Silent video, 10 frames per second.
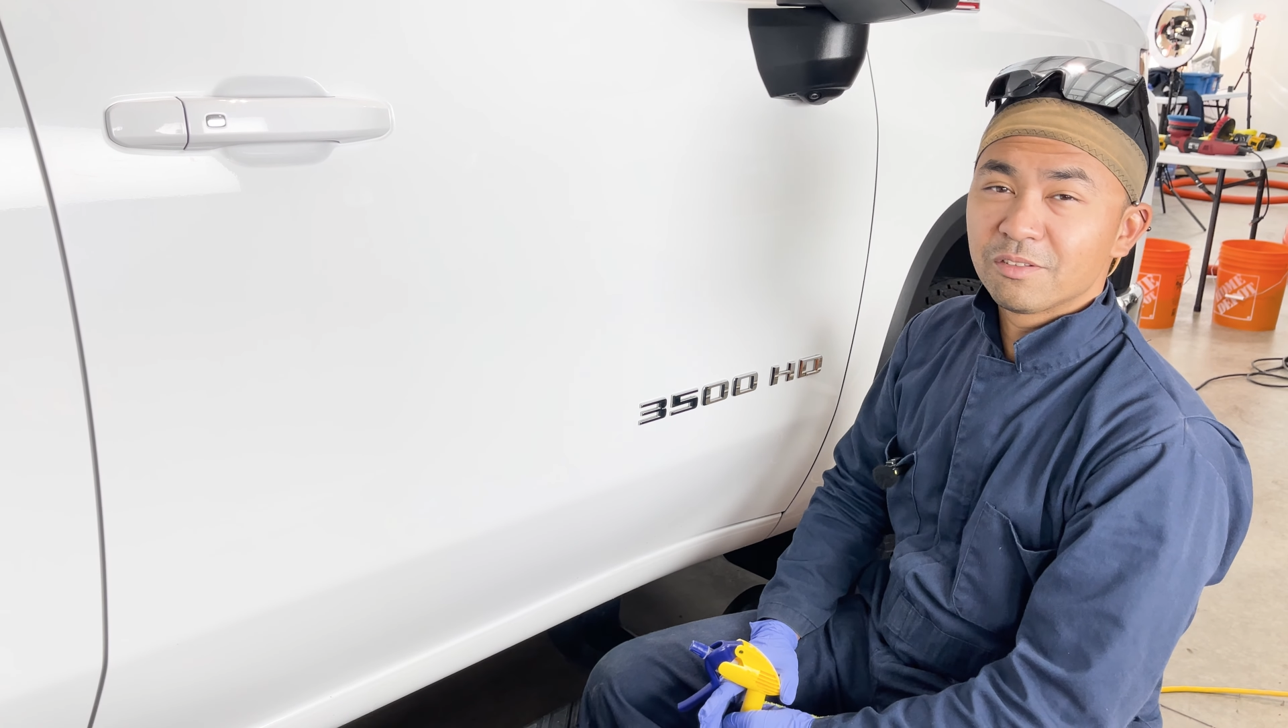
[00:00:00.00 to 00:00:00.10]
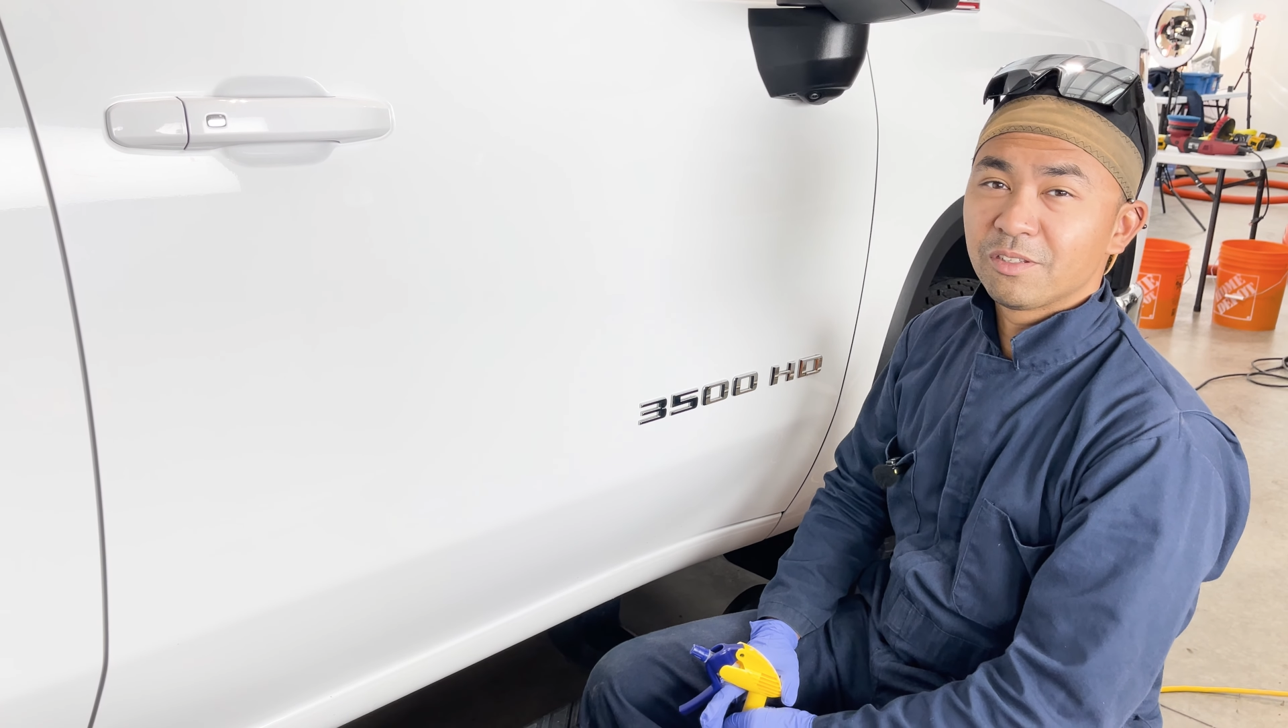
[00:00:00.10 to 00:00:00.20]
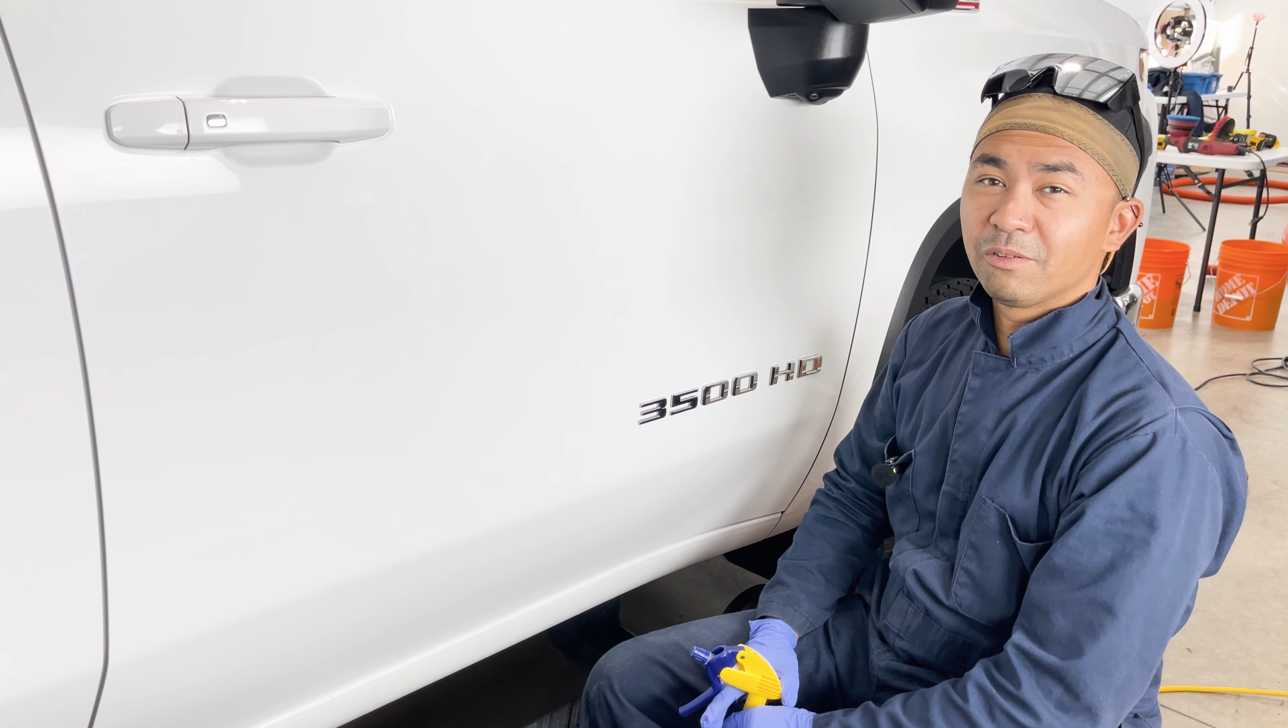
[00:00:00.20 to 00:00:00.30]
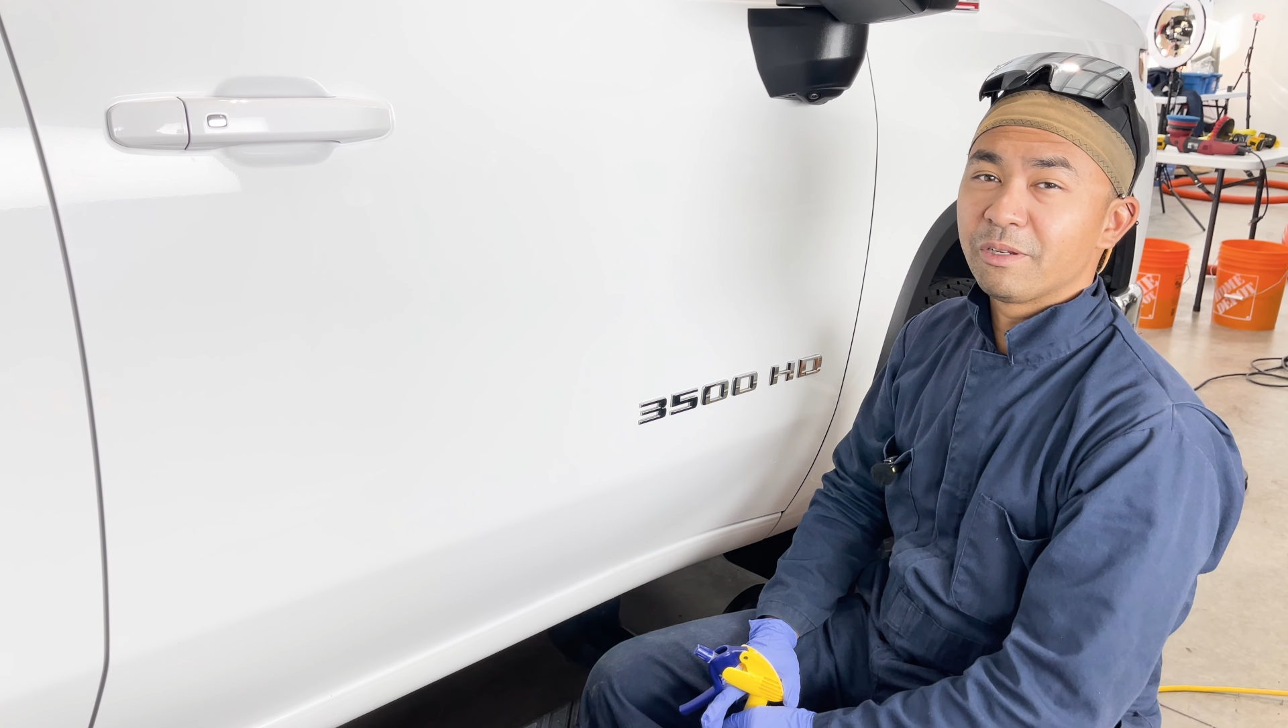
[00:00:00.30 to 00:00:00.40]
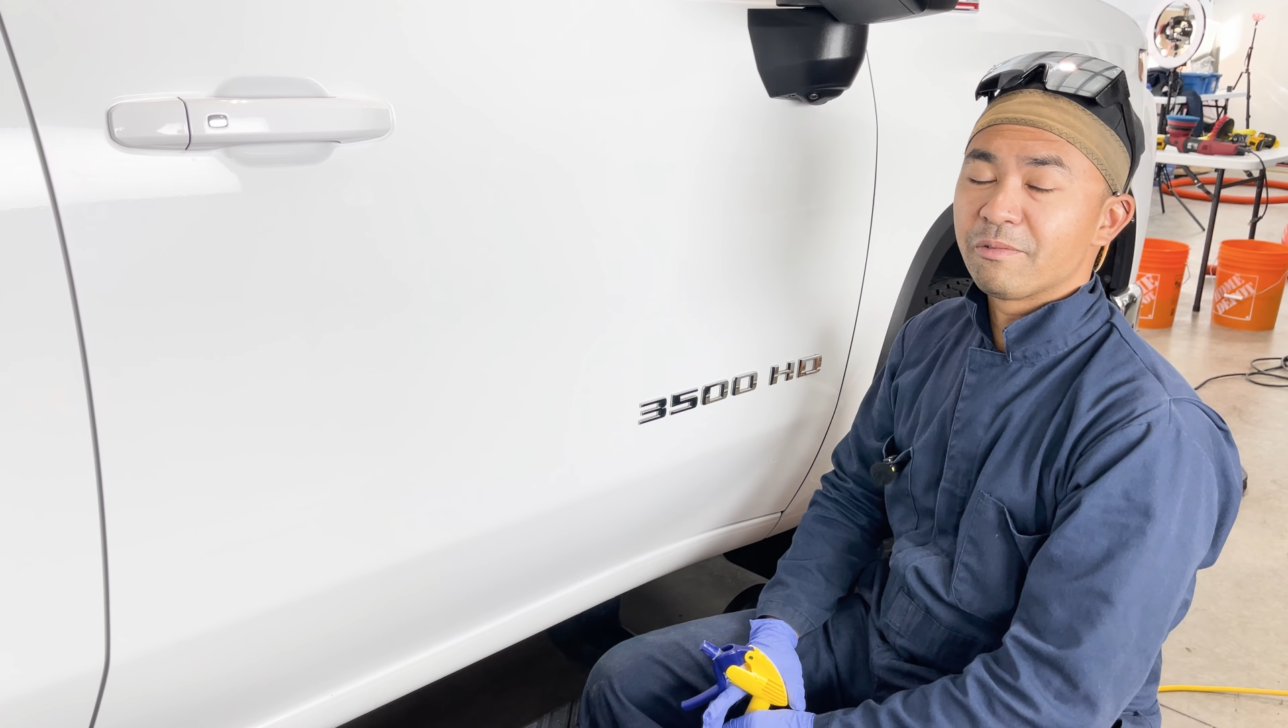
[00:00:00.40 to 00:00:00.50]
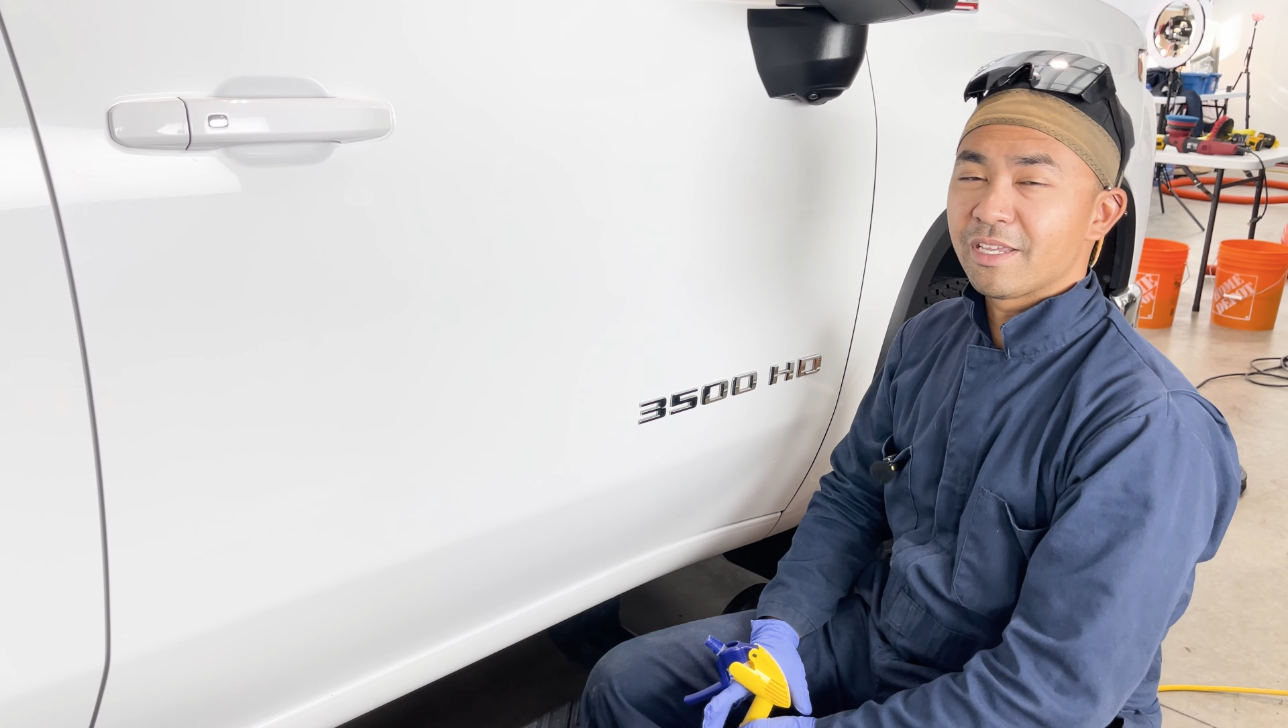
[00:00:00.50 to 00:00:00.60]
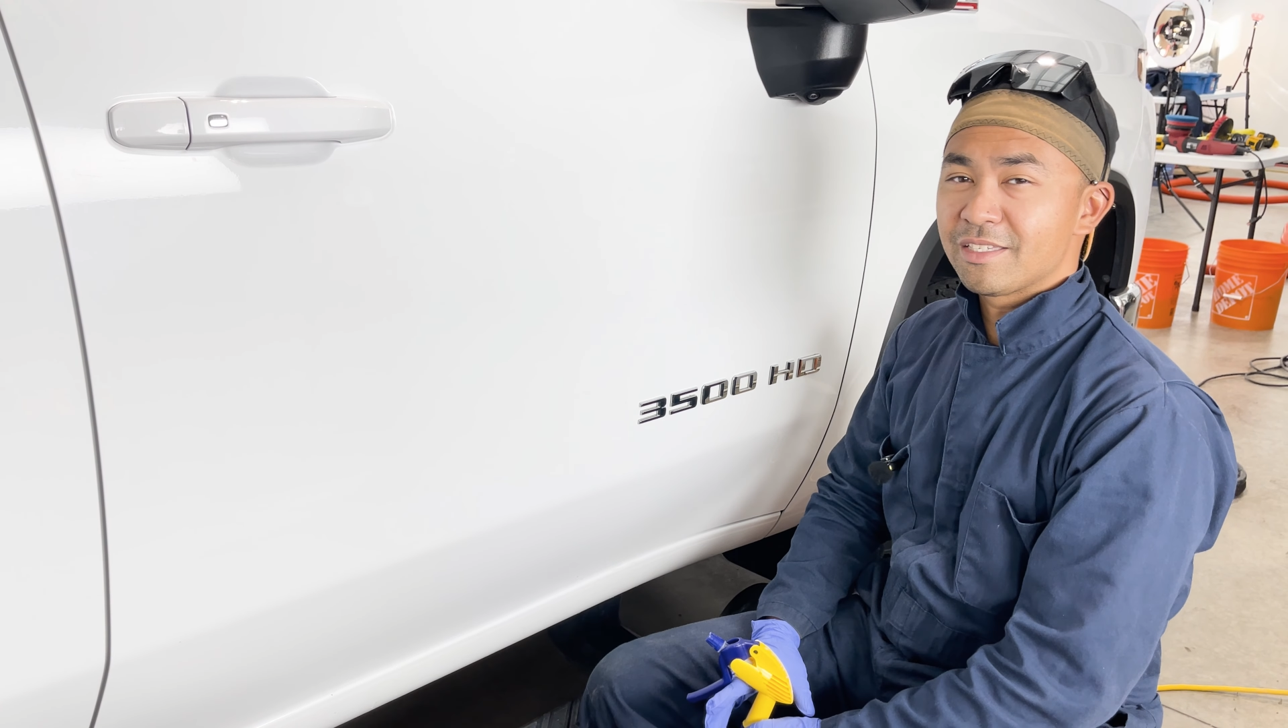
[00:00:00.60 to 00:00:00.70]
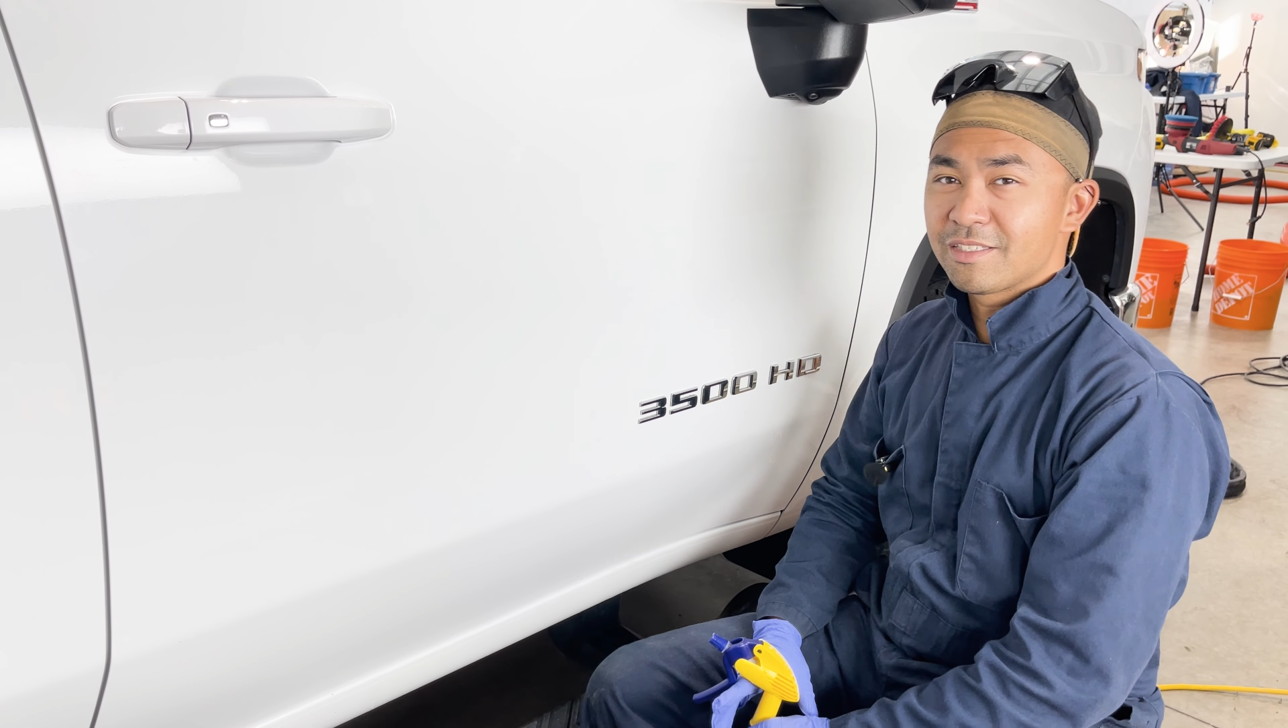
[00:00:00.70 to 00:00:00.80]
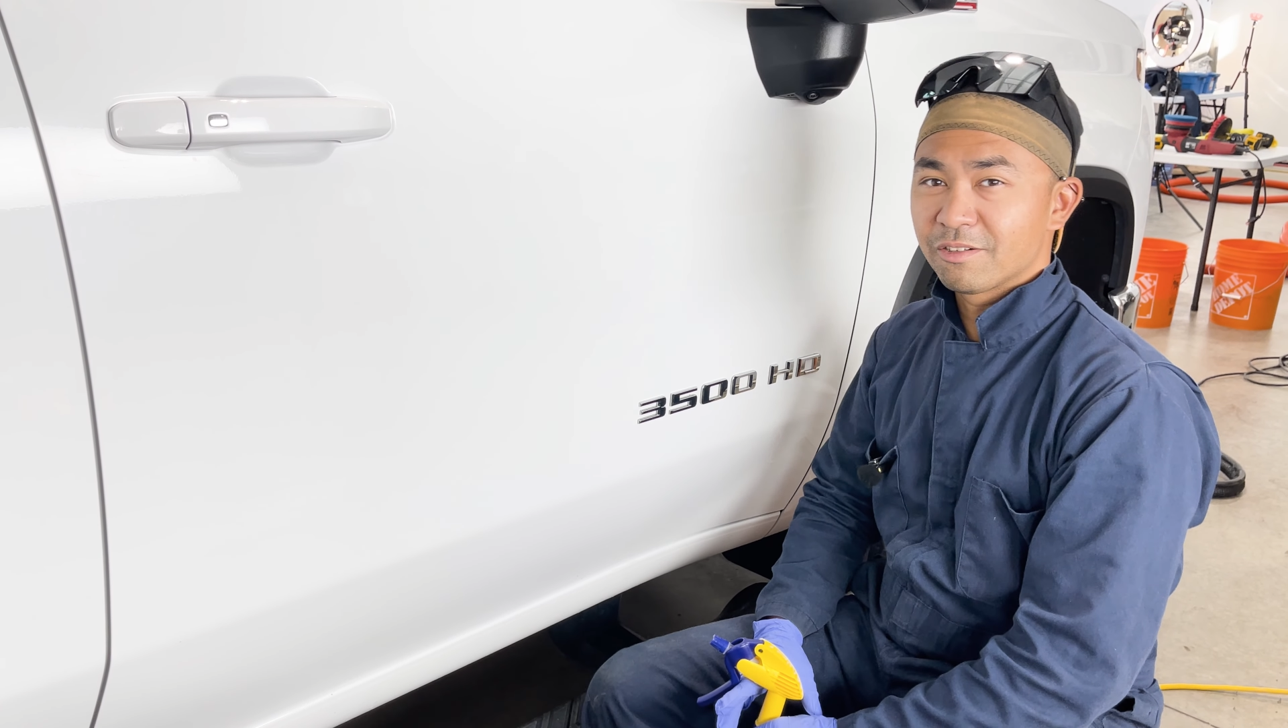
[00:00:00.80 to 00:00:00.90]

3 ways